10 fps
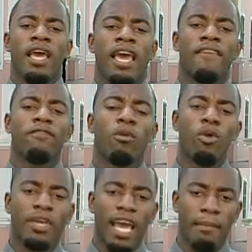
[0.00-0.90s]
A
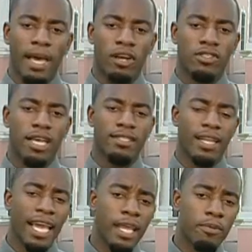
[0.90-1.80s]
former gangbanger says
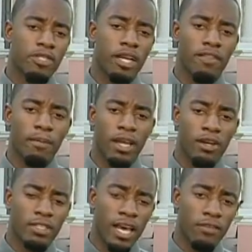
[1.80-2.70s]
that 80% of the men
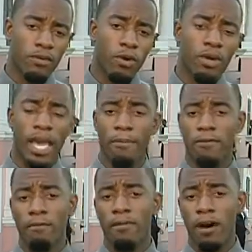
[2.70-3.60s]
on death row came
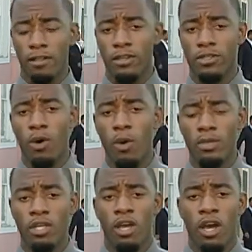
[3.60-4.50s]
from fatherless
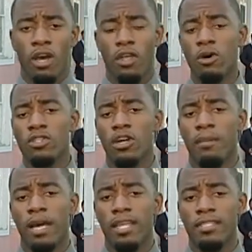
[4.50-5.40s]
homes. Those
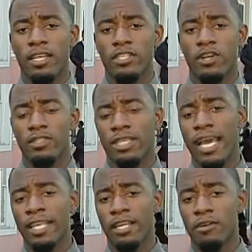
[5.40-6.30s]
young men, he says, turned to
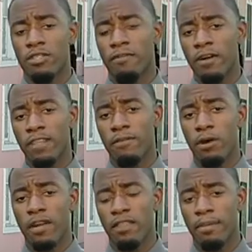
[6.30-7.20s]
gang leaders to fill the
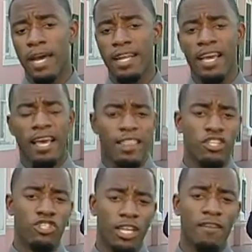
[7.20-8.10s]
void of the man
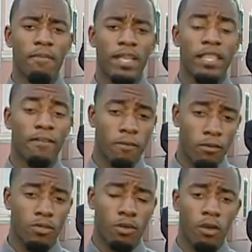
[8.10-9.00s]
that should have been their
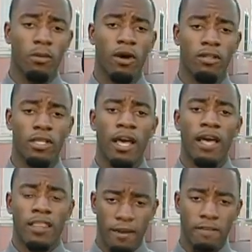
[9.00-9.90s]
first role model,
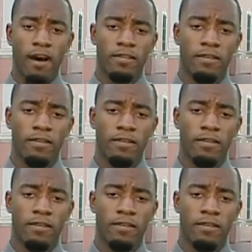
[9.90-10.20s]
their father.